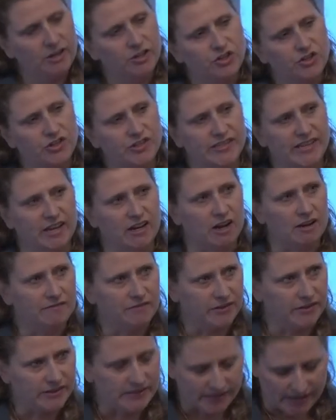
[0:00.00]
she set off
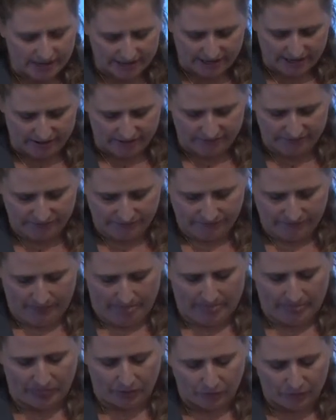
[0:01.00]
for the Sahel,
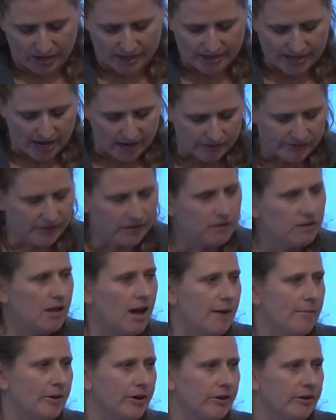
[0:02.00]
3,000
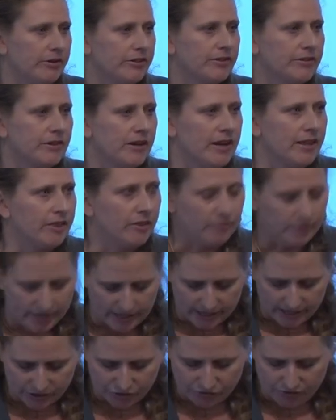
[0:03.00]
kilometers and three
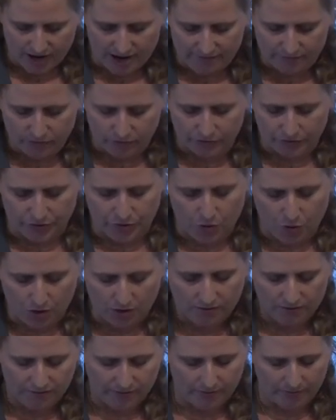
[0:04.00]
days travel
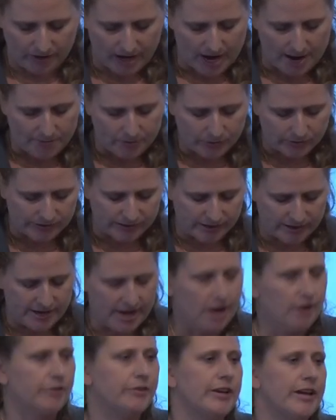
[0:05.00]
north from the capital city,
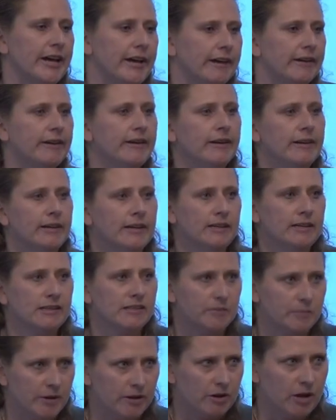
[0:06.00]
Yaoundé,
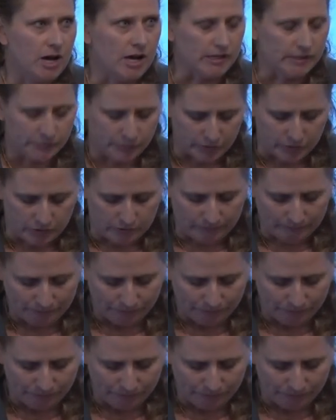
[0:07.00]
to build a hospital.